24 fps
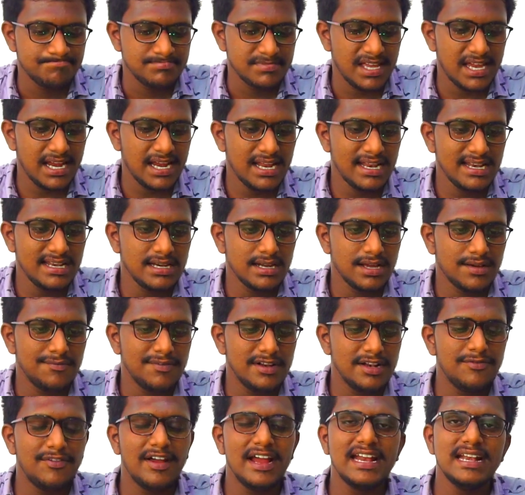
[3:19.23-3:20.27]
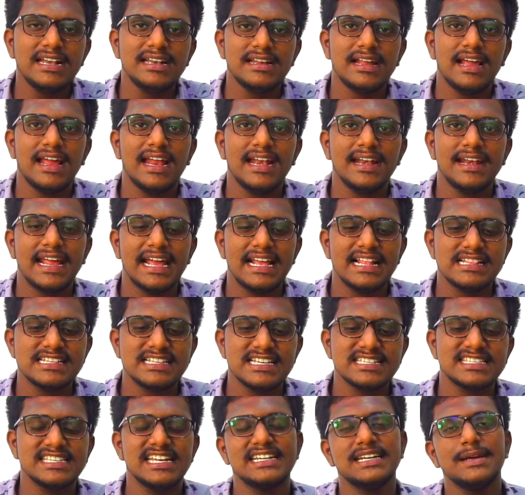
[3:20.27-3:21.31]
And we'll wait, and I'll
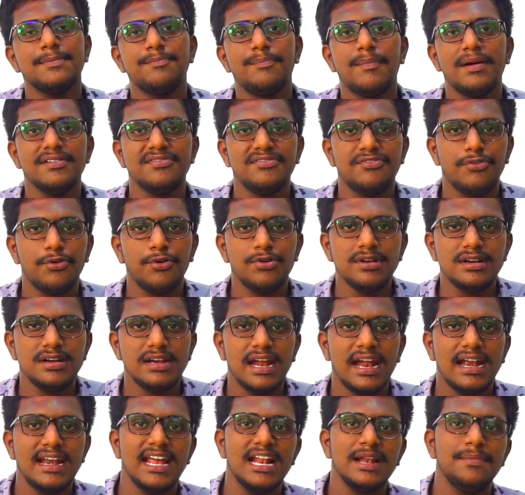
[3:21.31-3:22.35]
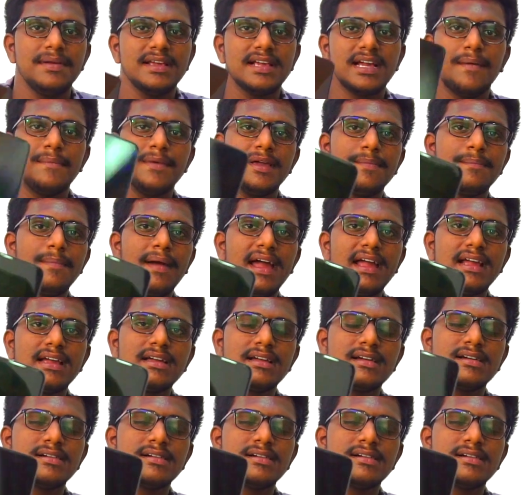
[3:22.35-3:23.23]
just set up my phone and I'll be coming back.